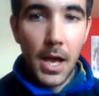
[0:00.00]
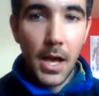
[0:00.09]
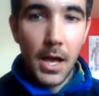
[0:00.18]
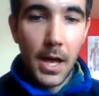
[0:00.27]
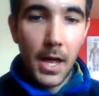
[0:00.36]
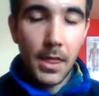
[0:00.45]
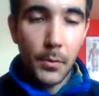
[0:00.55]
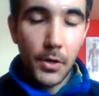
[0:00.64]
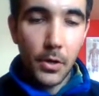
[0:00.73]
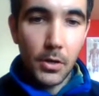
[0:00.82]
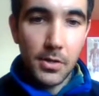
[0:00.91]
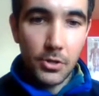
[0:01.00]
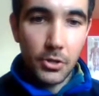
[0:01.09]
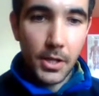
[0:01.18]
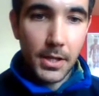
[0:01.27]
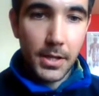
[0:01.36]
And that we
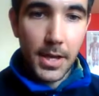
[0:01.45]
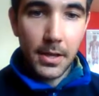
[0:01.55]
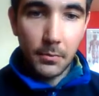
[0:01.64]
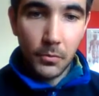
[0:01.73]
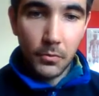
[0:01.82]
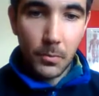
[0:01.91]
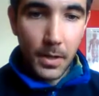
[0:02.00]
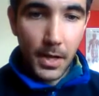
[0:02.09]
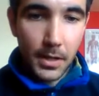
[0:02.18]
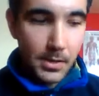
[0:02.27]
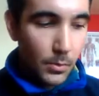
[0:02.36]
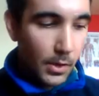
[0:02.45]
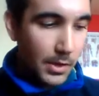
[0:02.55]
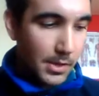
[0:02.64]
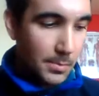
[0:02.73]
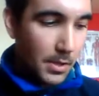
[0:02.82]
also try and get the movement back as
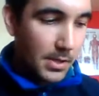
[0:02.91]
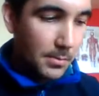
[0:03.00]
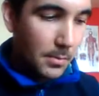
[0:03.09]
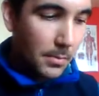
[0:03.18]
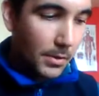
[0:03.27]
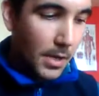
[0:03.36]
quickly as possible.